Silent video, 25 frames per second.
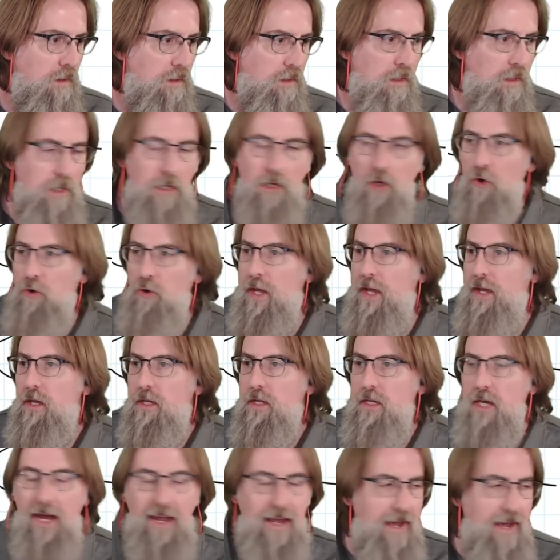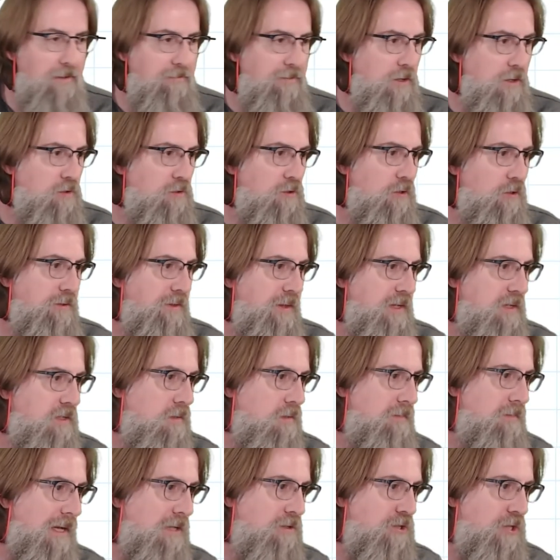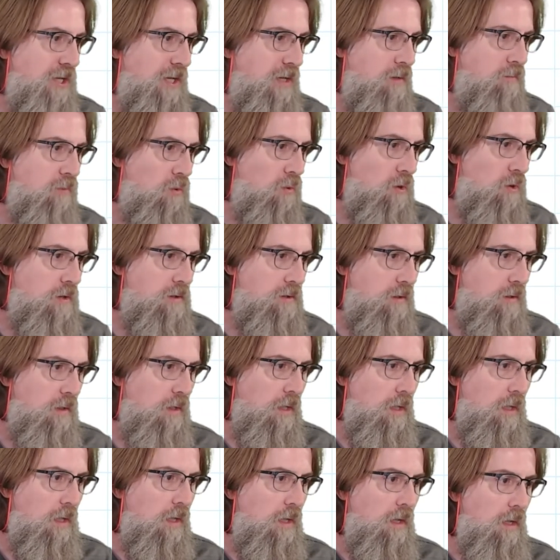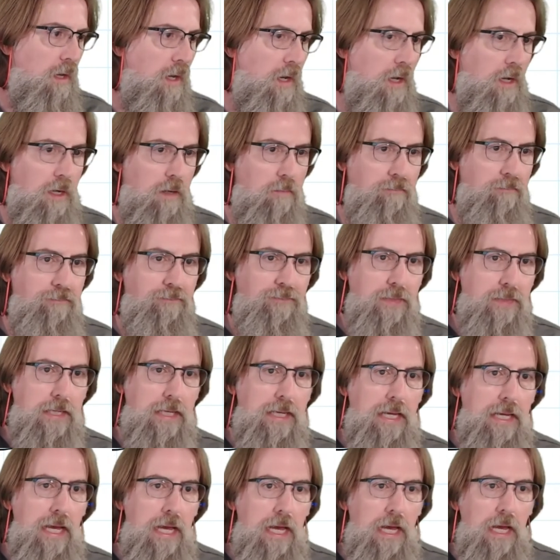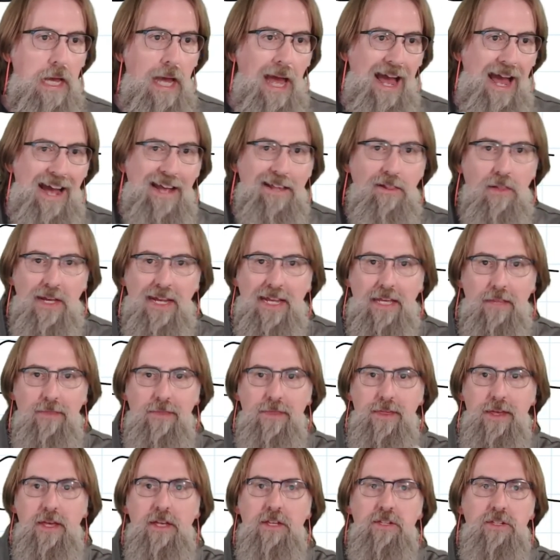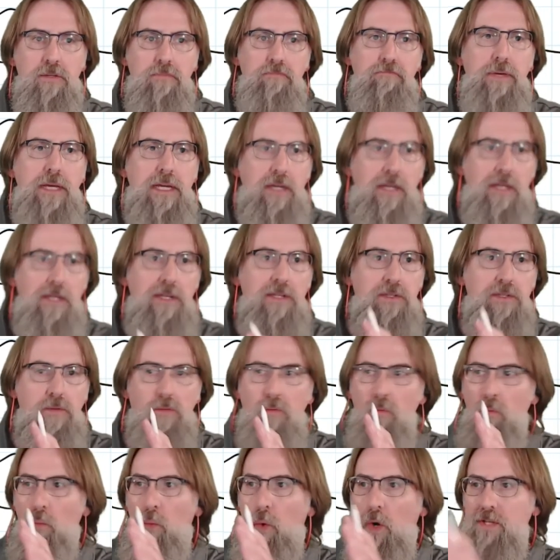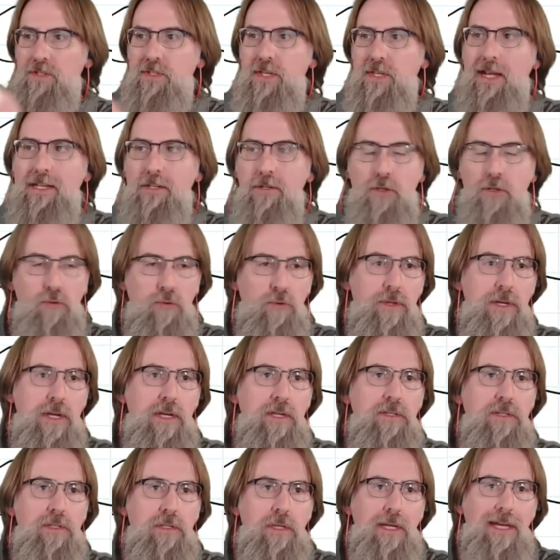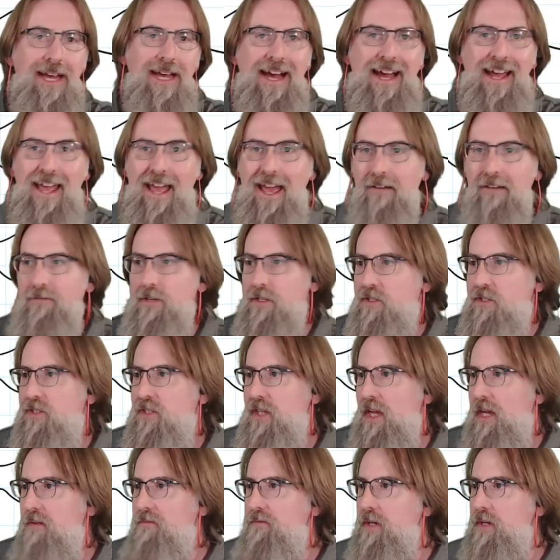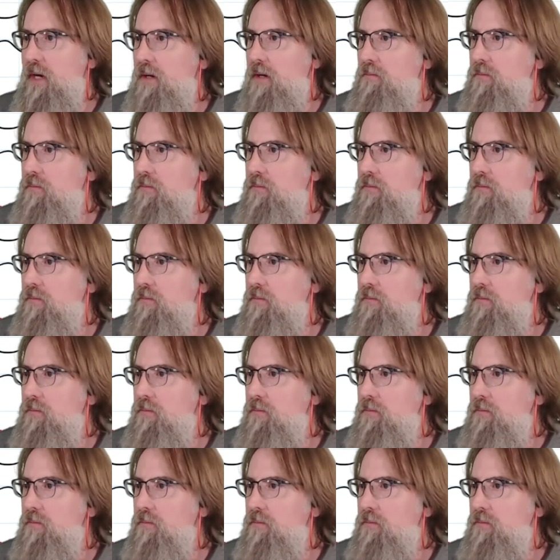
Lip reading: Okay, I have heard good things about Jamboard. I like this because once I do this, I have it saved up.